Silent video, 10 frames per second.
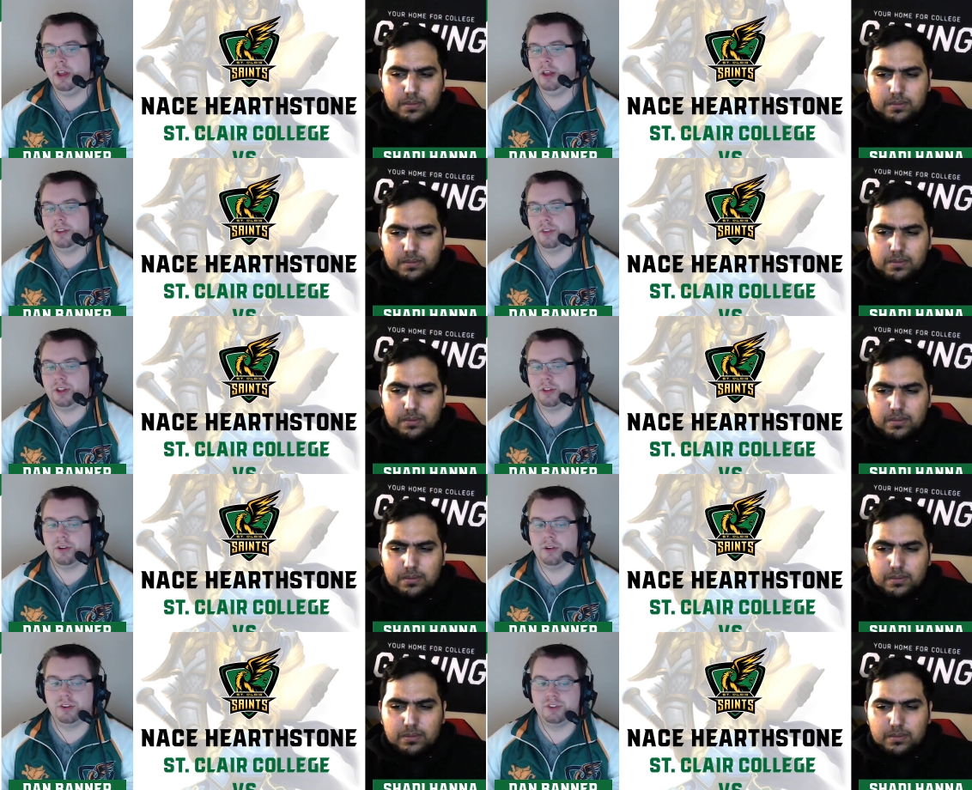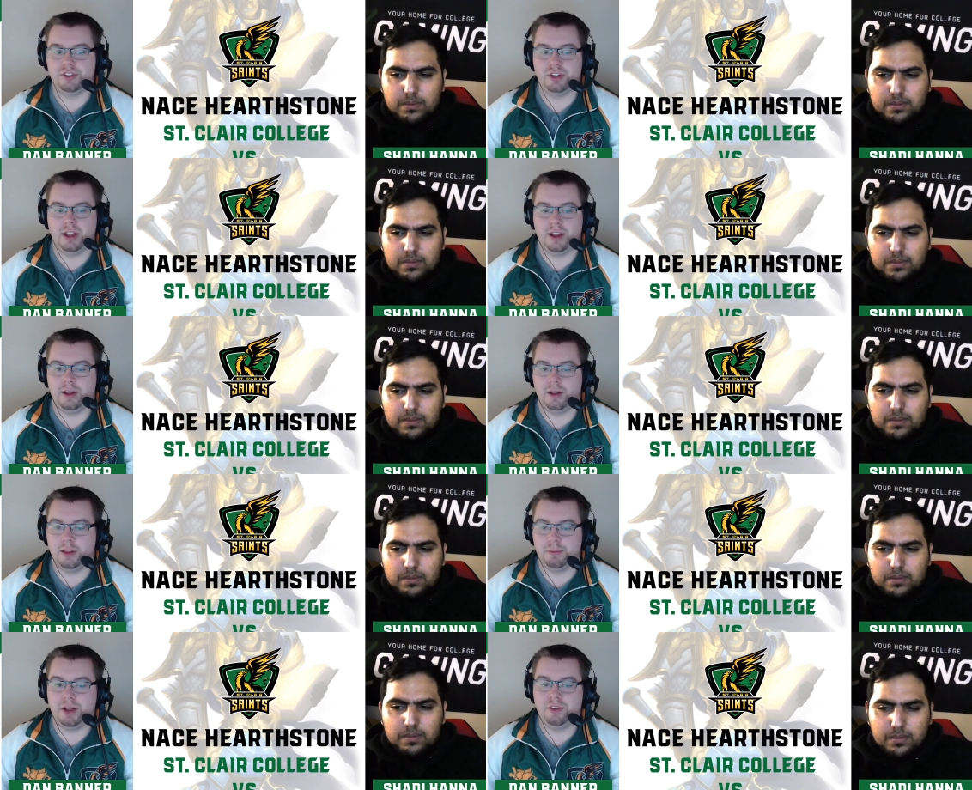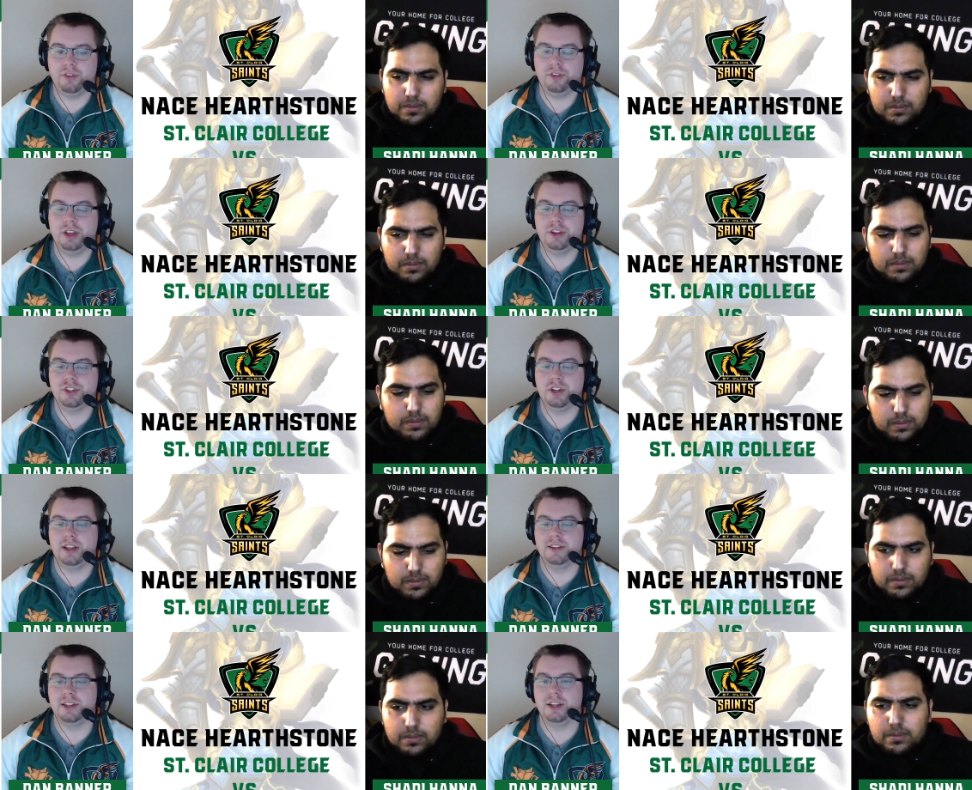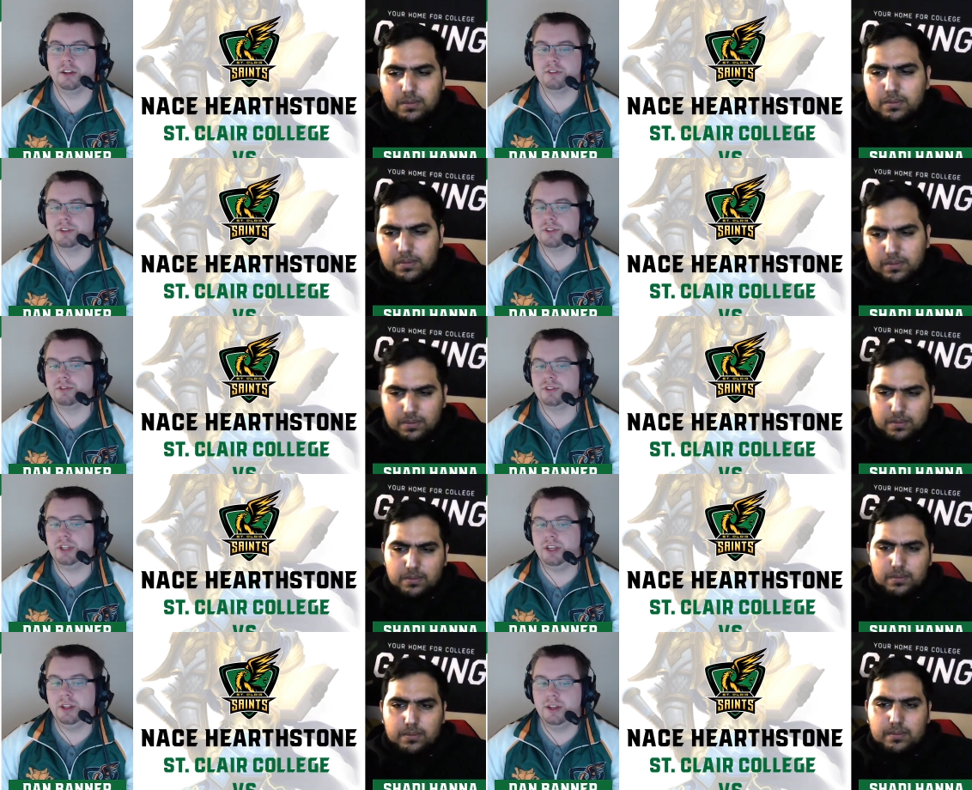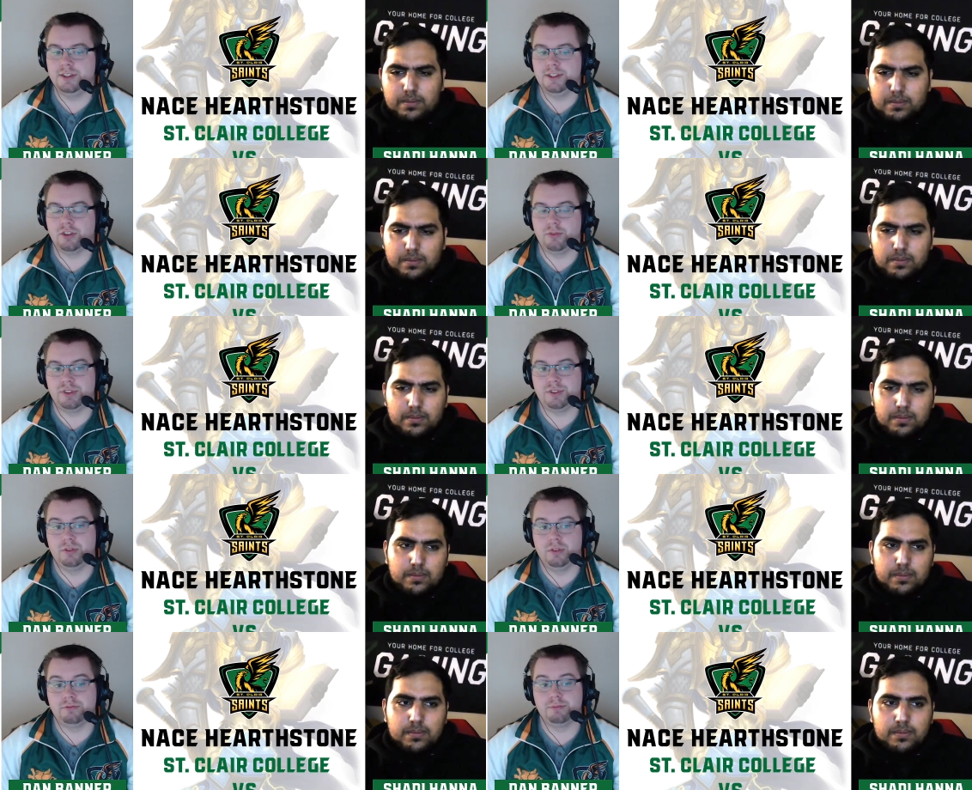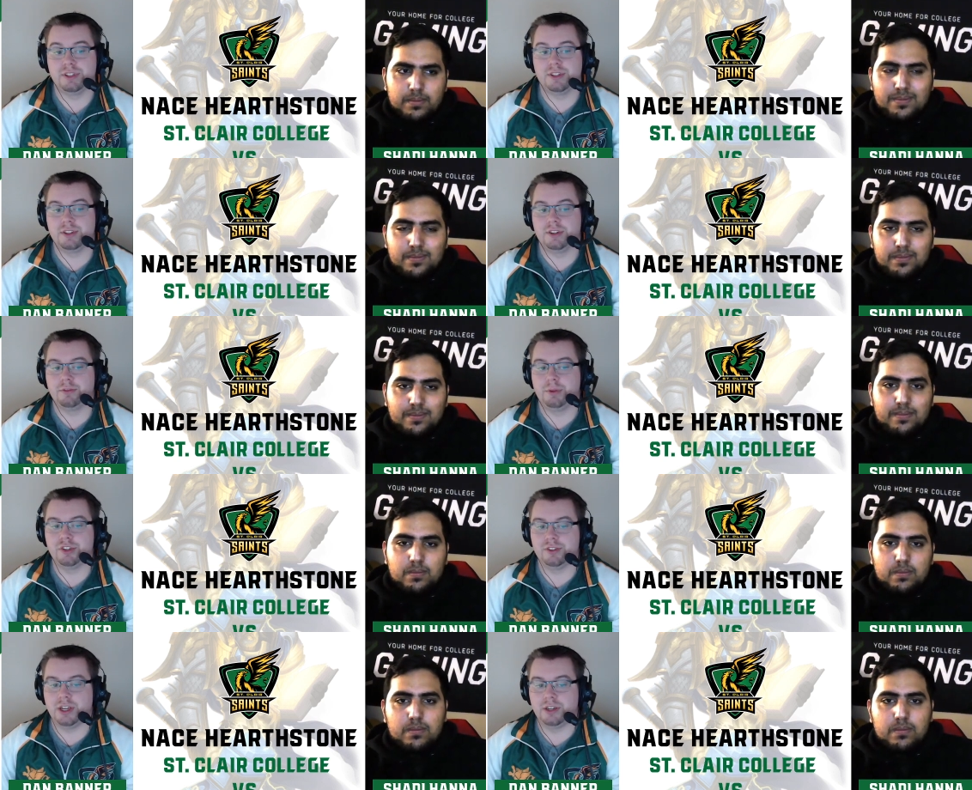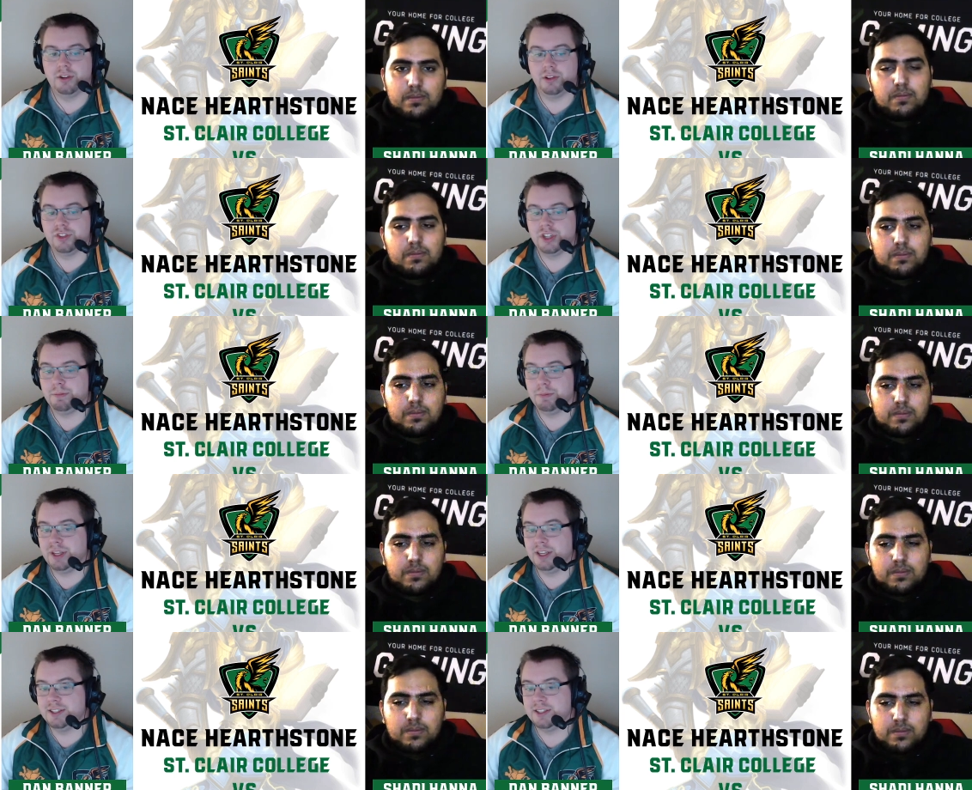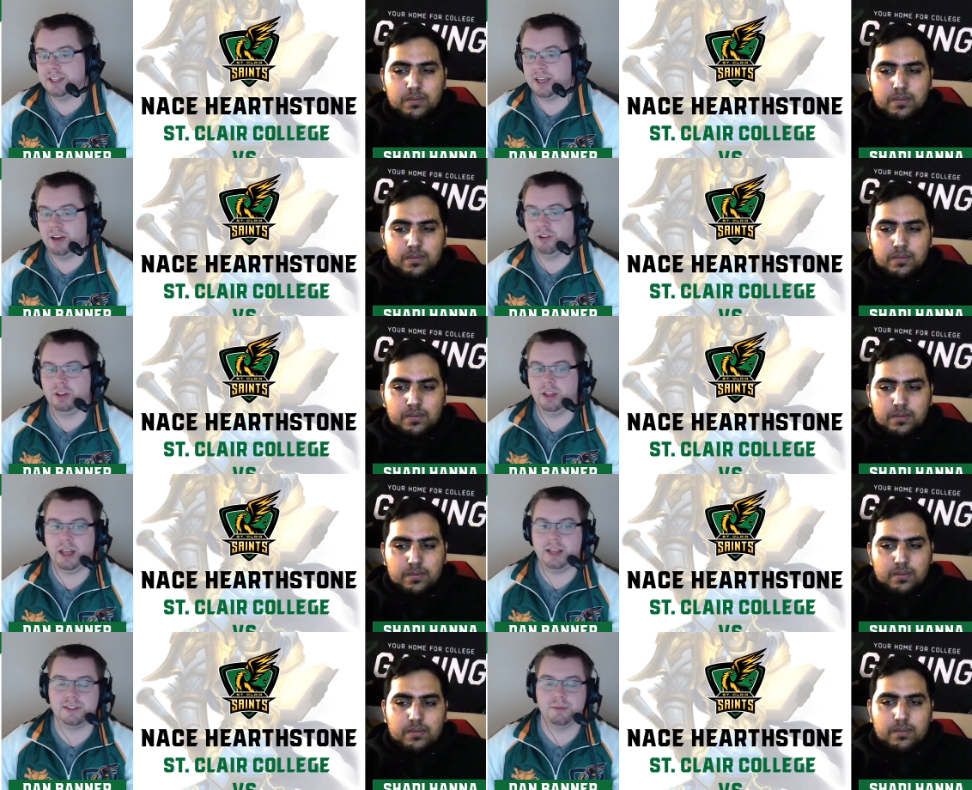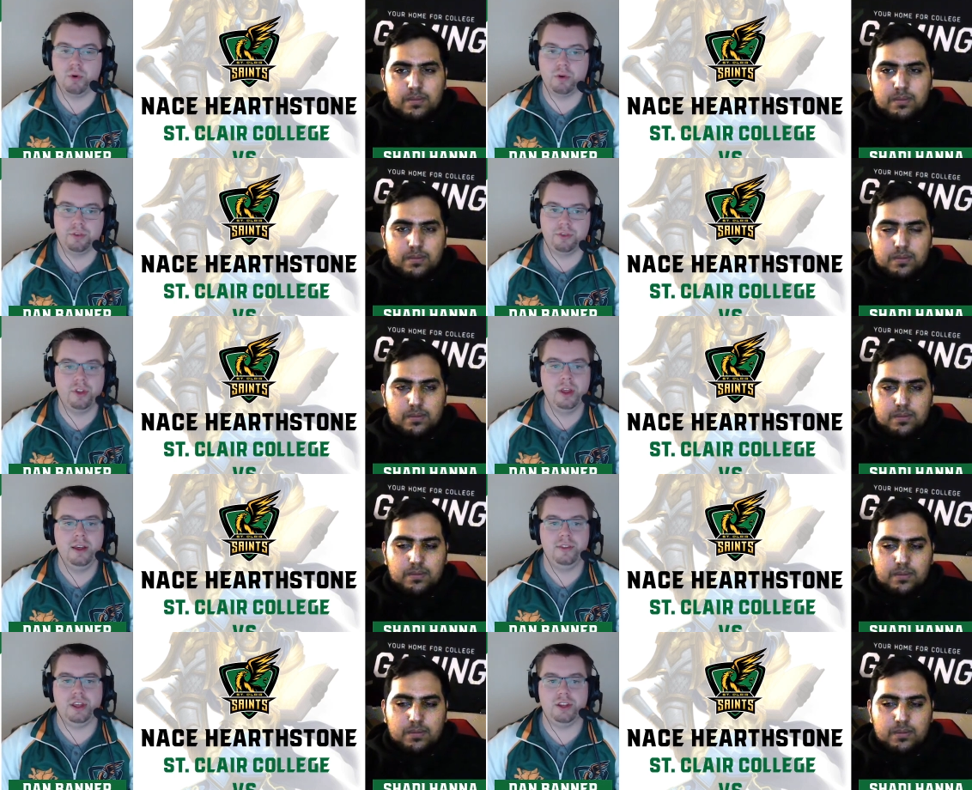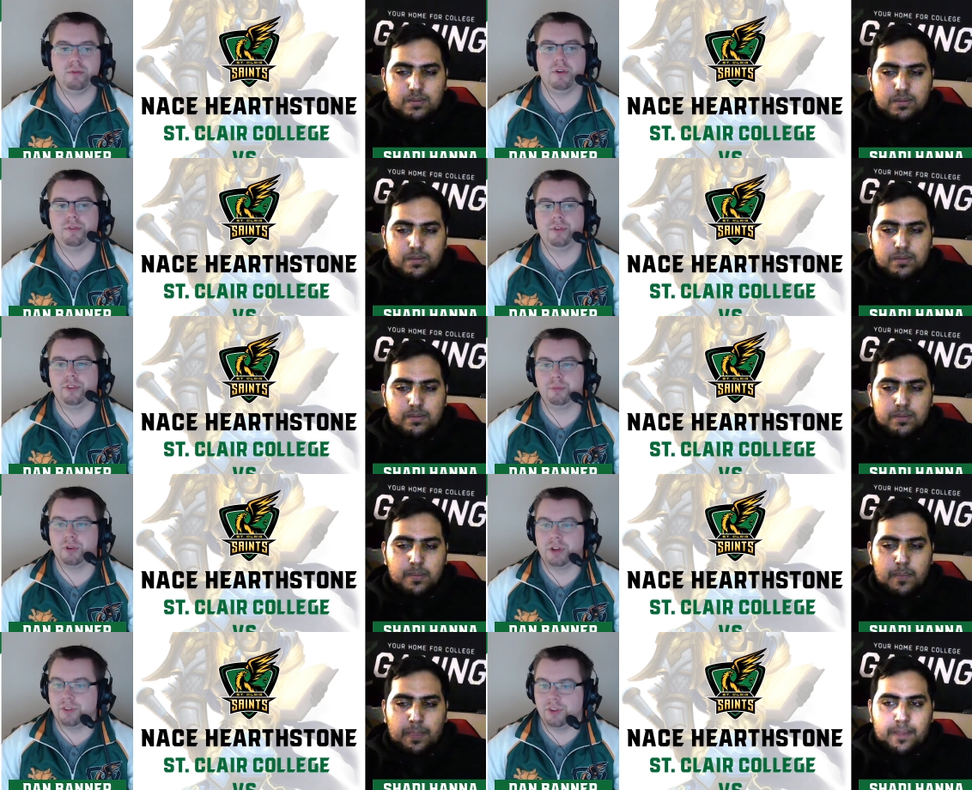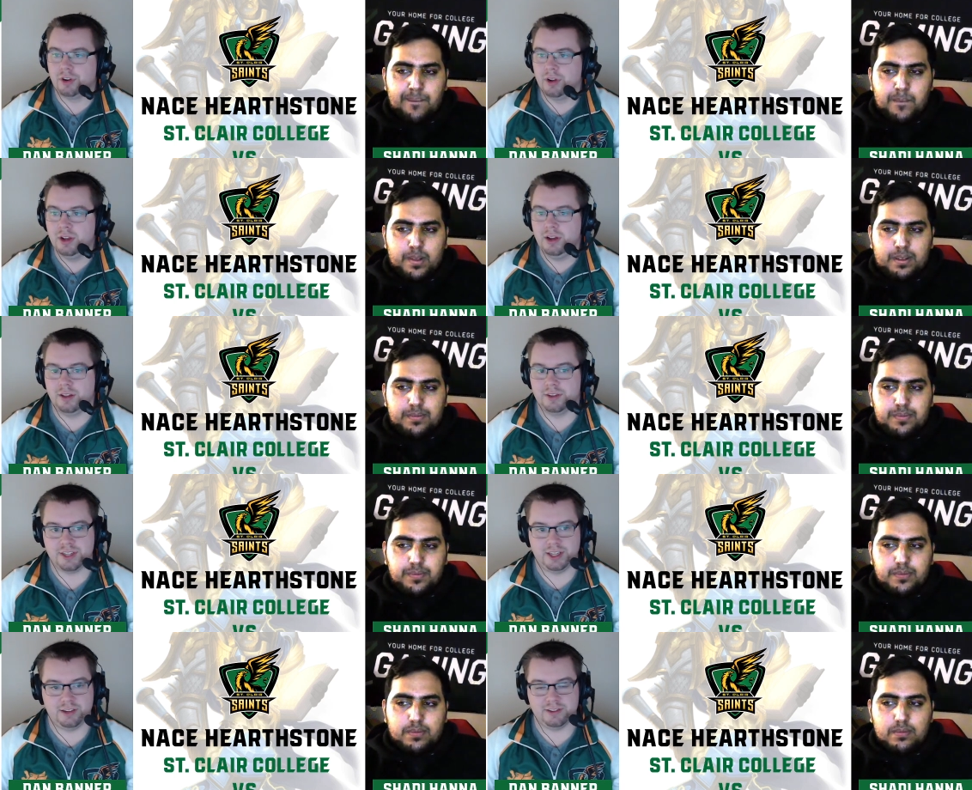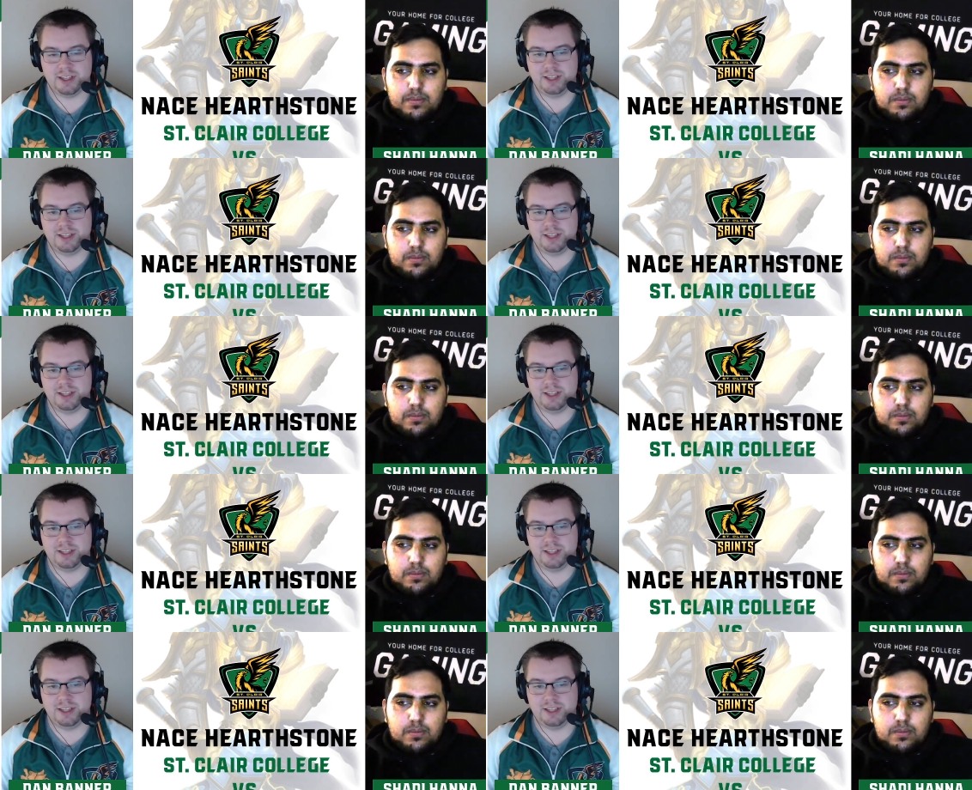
Speaker 1: the St. Clair College uh, Alumni Association and St. Clair's SRC, Zekelman School of Business and Information Technology, PC Outlet, and Tim Hortons. Thank you all for supporting us here on the St. Clair Saints